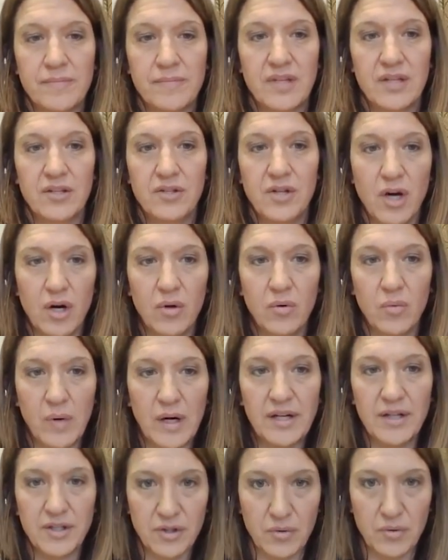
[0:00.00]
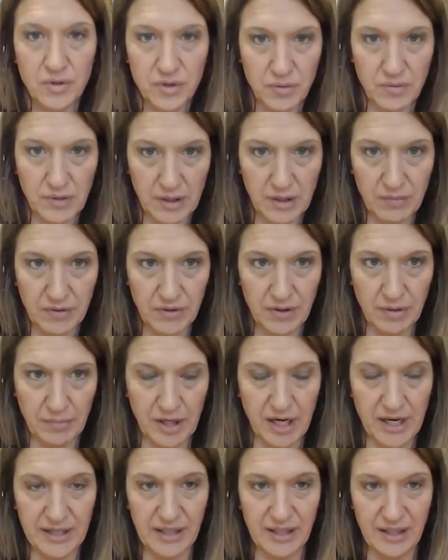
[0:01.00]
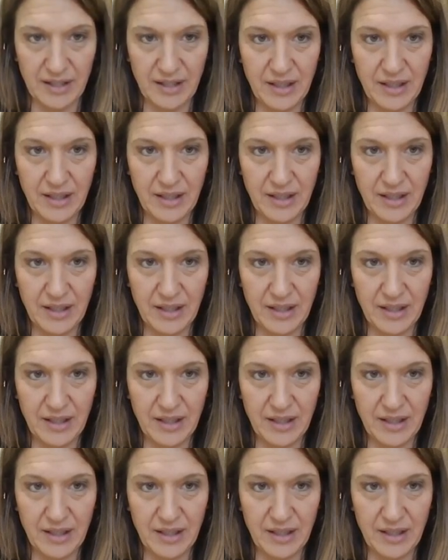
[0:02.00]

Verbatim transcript: know what you're doing with your body.